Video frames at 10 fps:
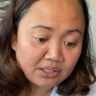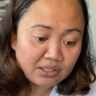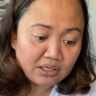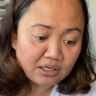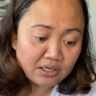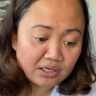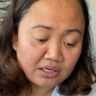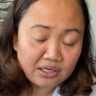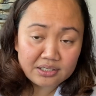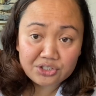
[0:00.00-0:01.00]

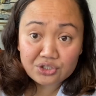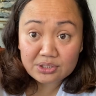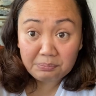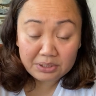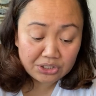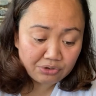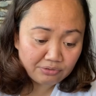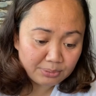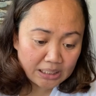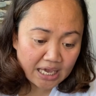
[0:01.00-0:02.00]
that you submit your
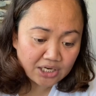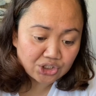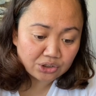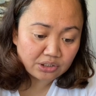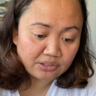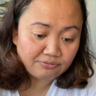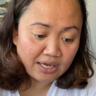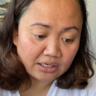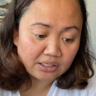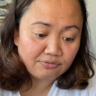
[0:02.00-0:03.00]
application at the
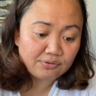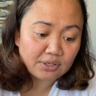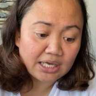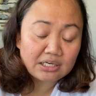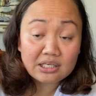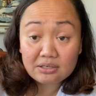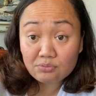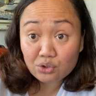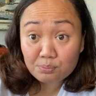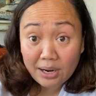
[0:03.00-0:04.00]
VAC. If you can't give
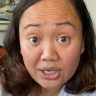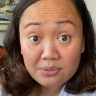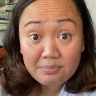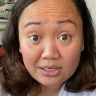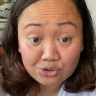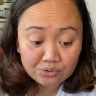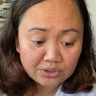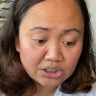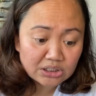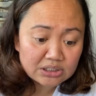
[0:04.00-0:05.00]
your
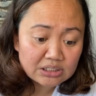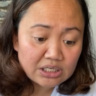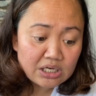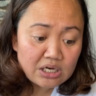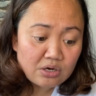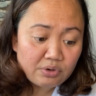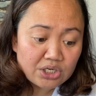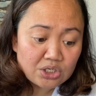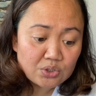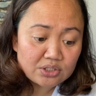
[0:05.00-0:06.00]
biometrics
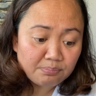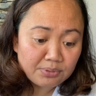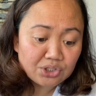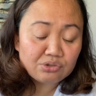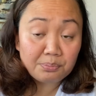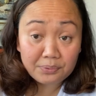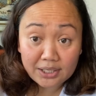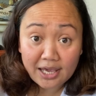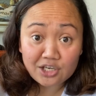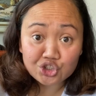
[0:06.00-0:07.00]
when you submit your
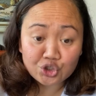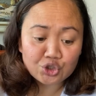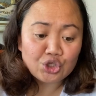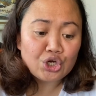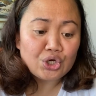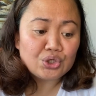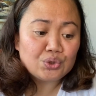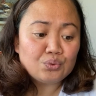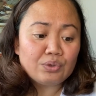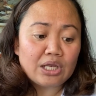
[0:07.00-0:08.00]
application,
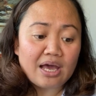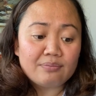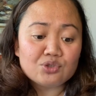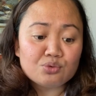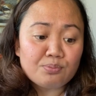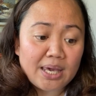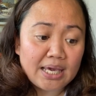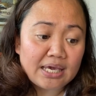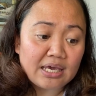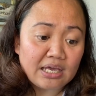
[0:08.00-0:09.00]
you will have to
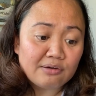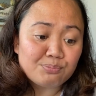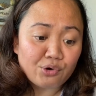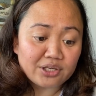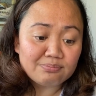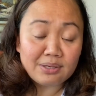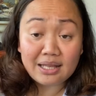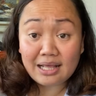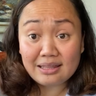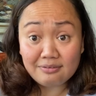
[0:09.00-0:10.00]
make an appointment
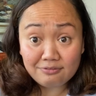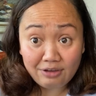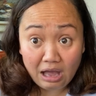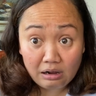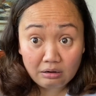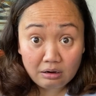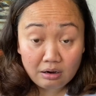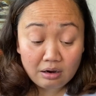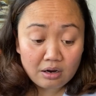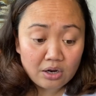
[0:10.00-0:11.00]
at the VAC
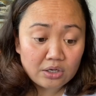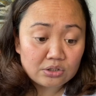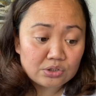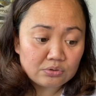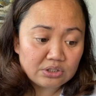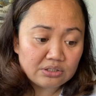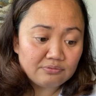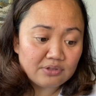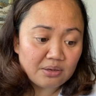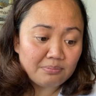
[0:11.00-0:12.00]
to
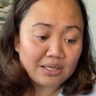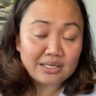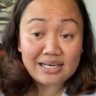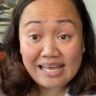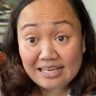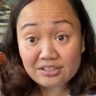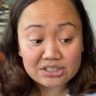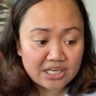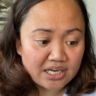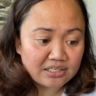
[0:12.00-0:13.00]
give them at a later
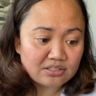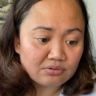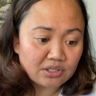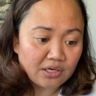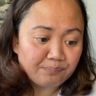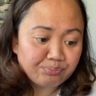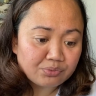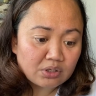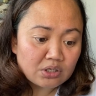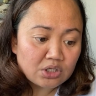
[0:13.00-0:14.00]
date. Okay,
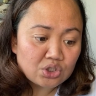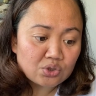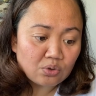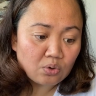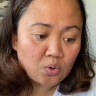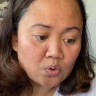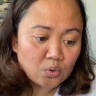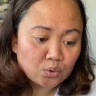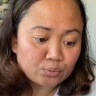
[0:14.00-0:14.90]
so